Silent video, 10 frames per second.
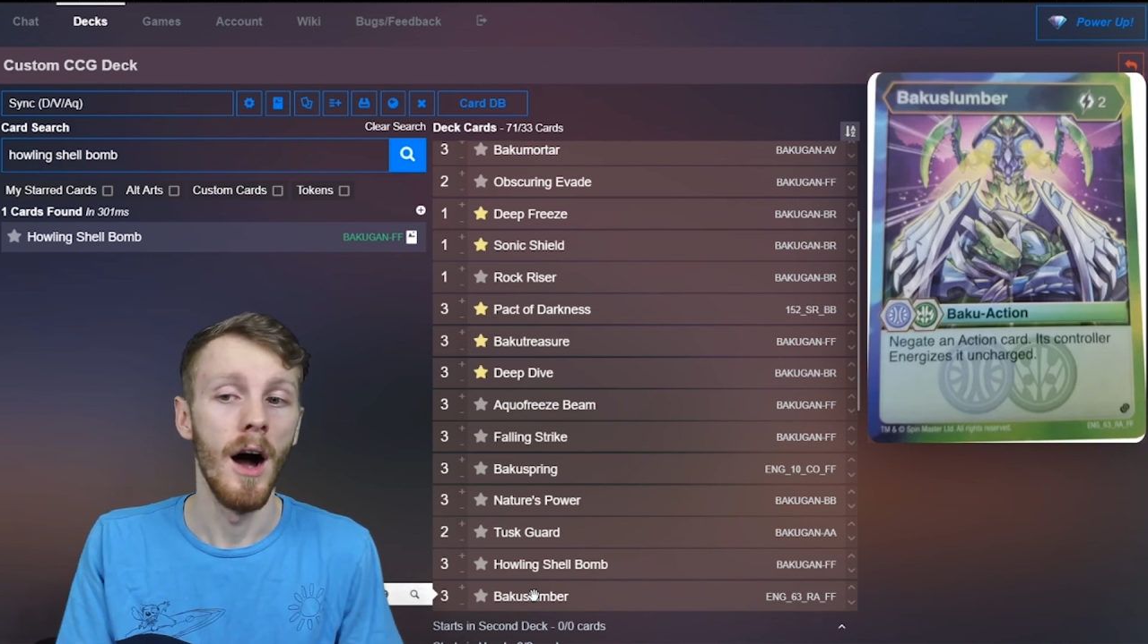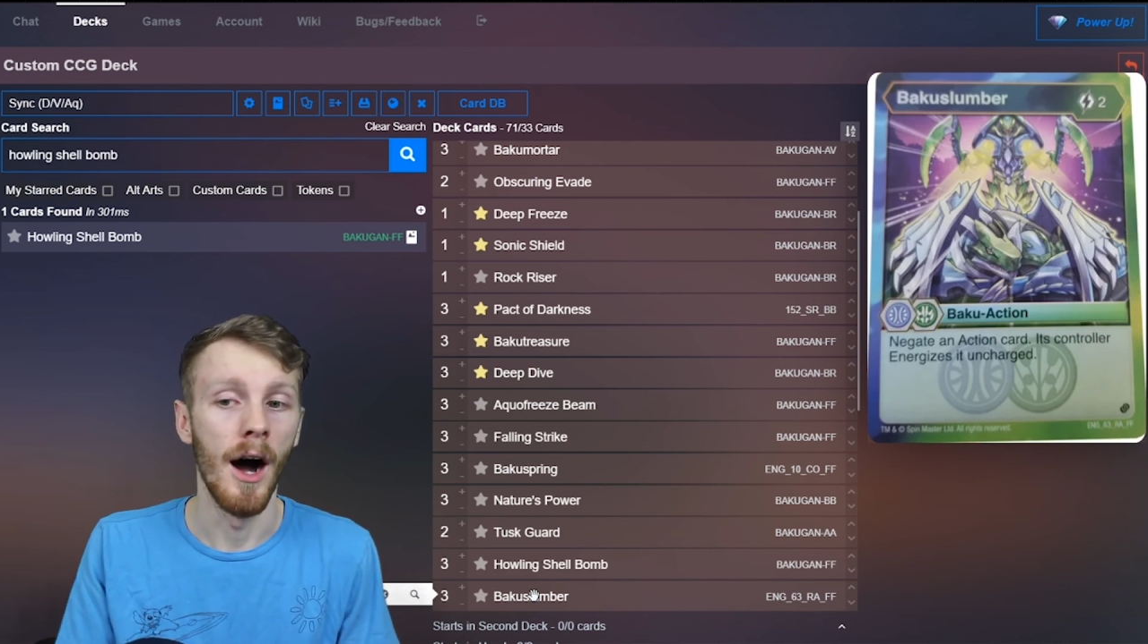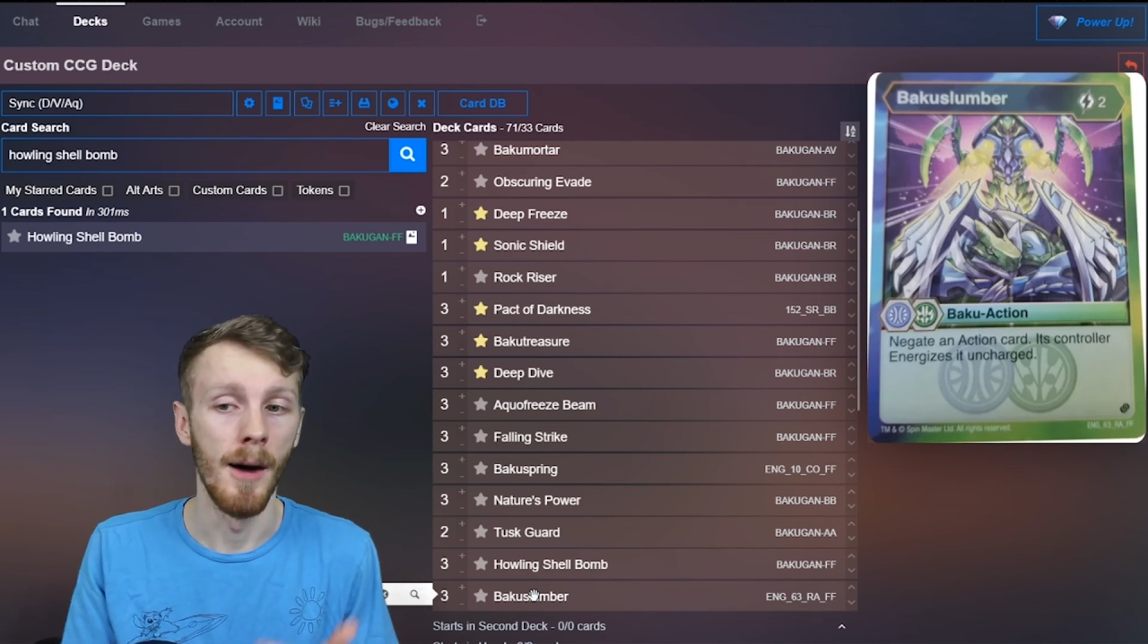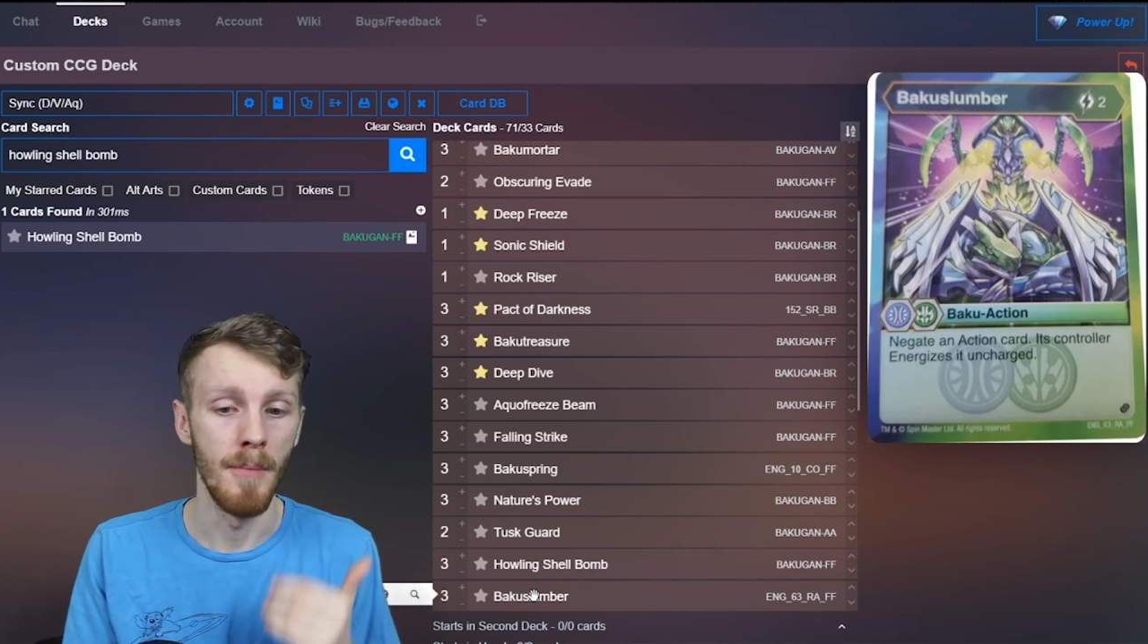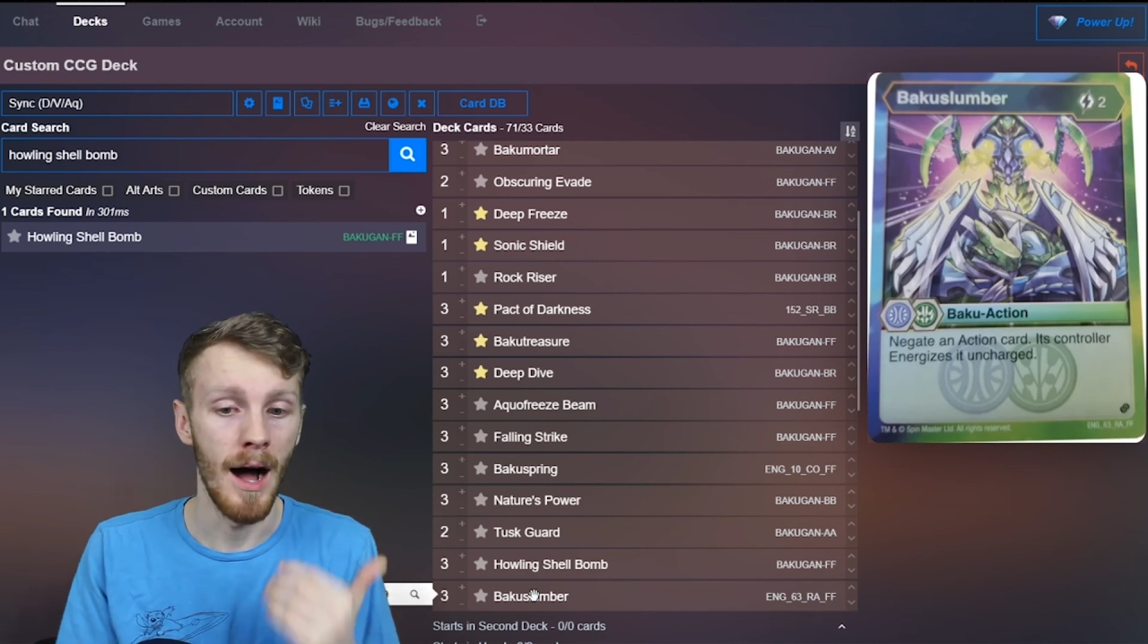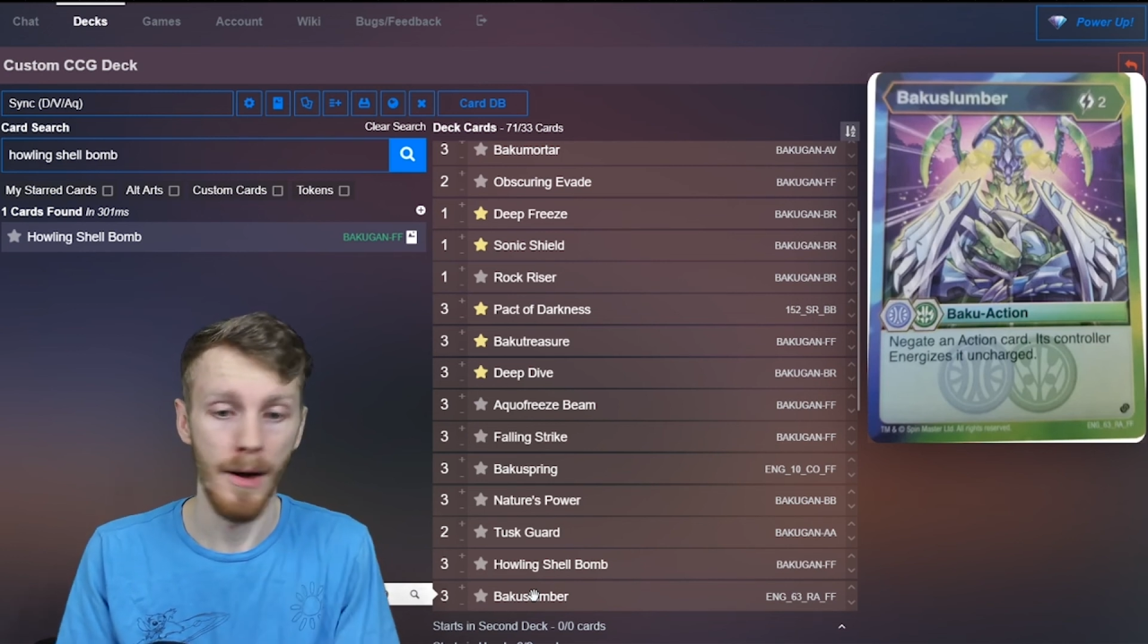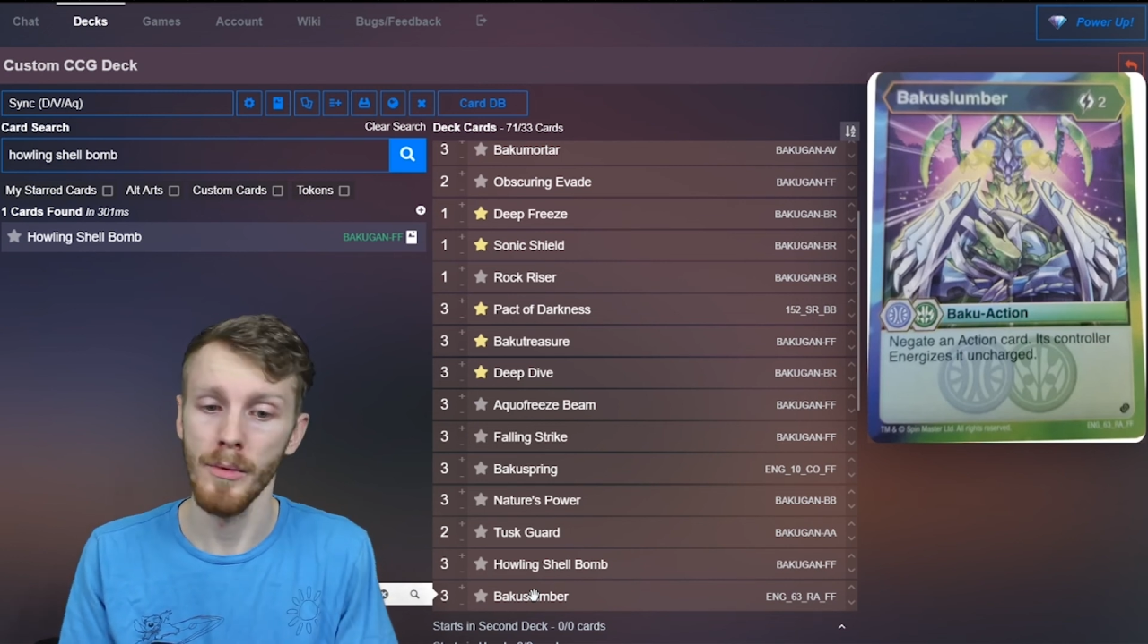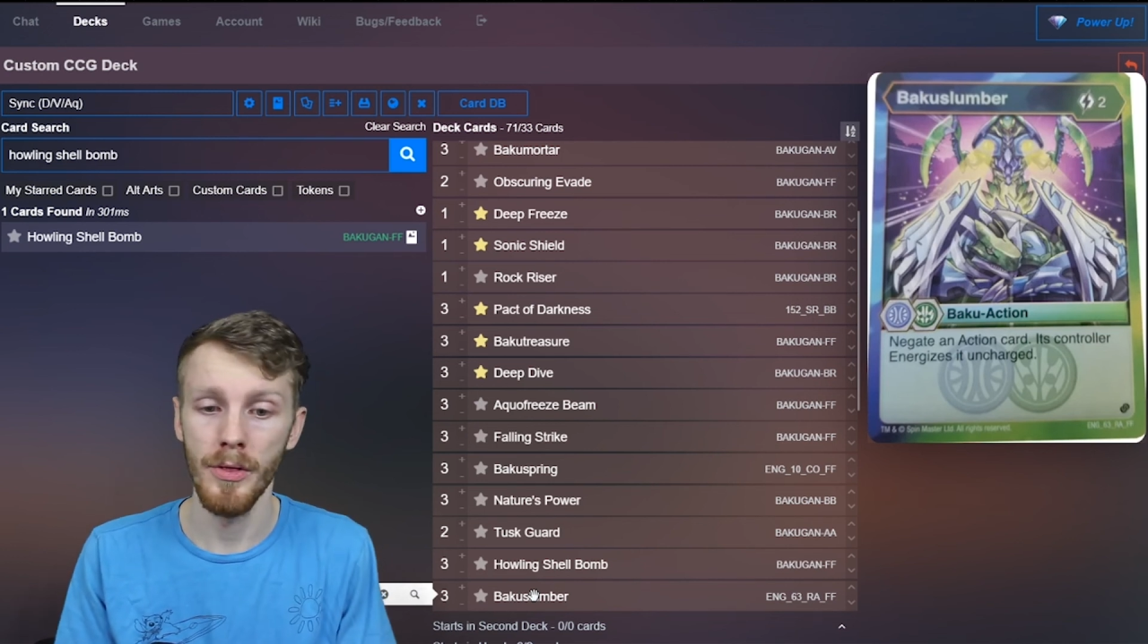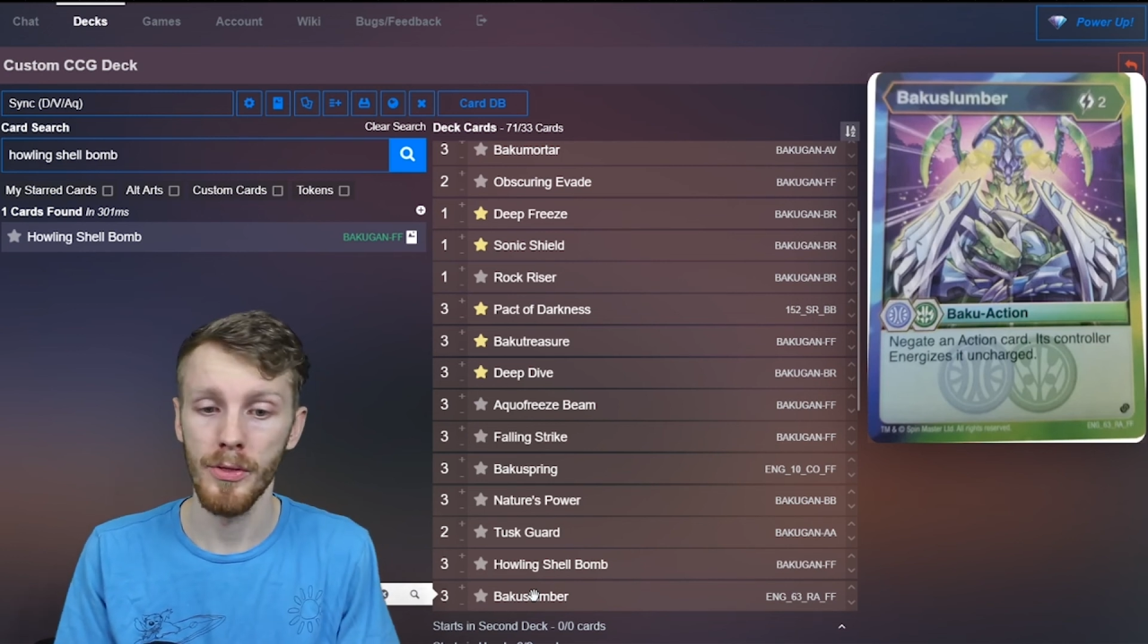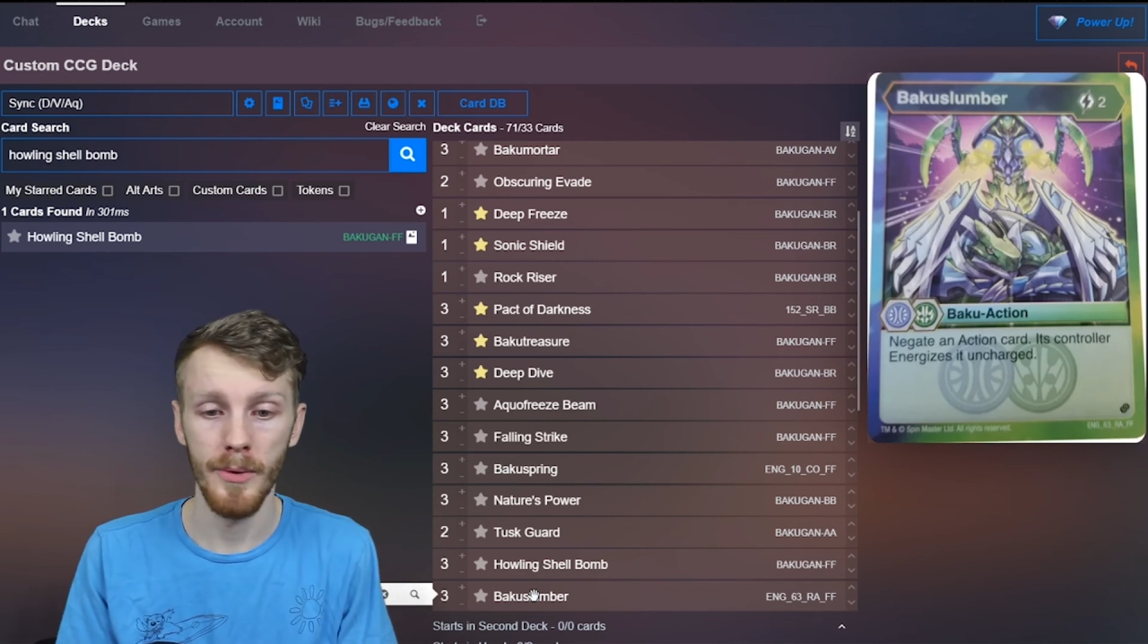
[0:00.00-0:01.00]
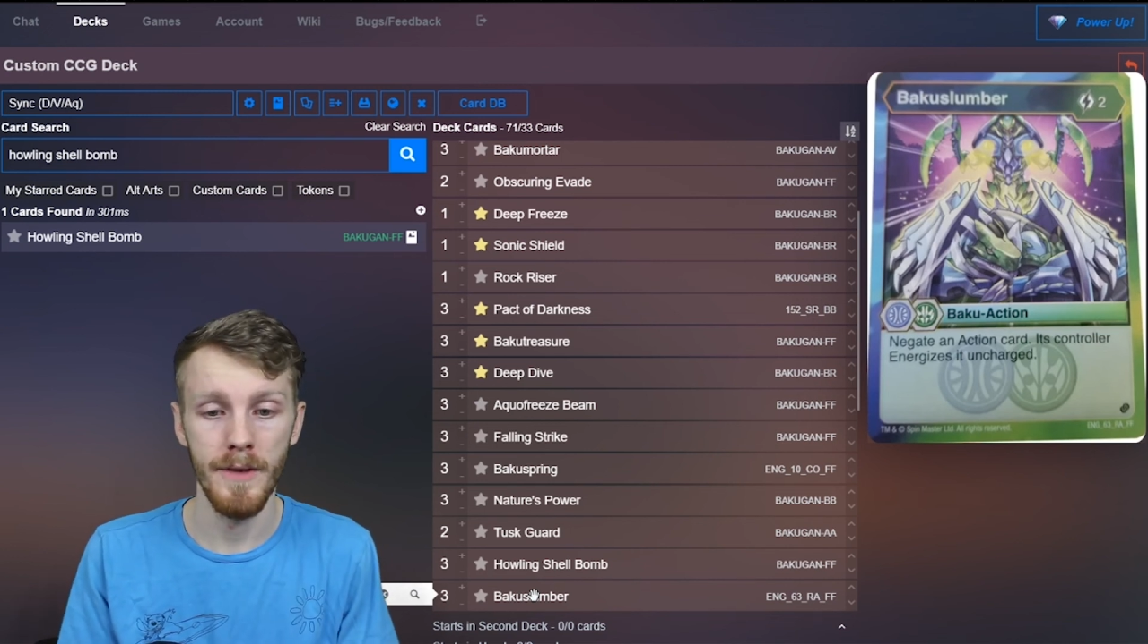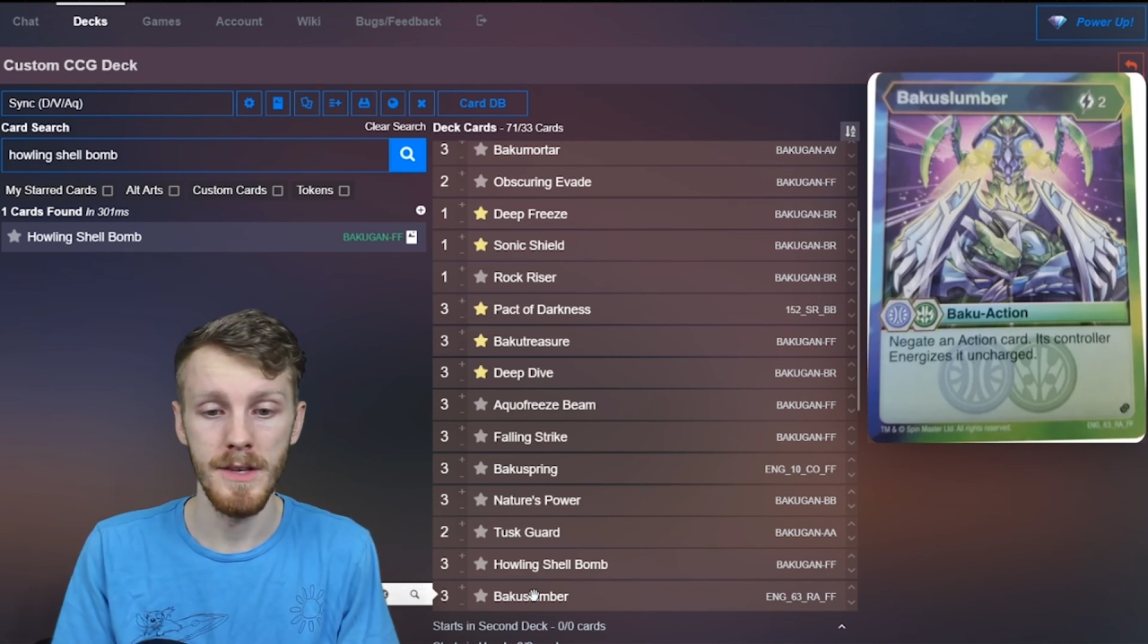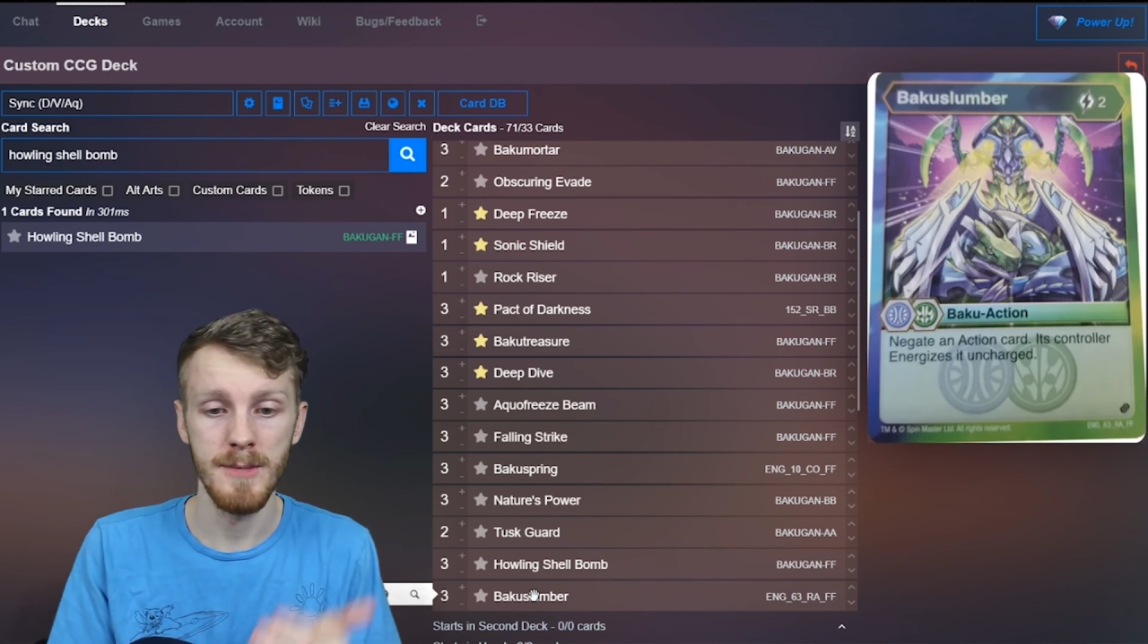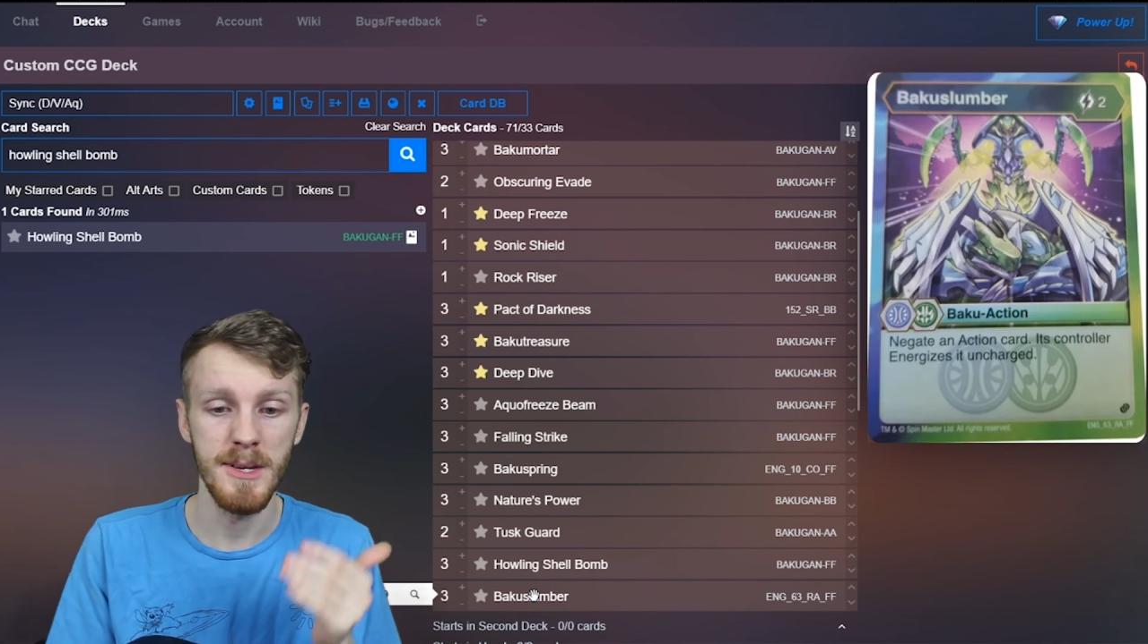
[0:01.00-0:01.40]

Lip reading: I run 3 of these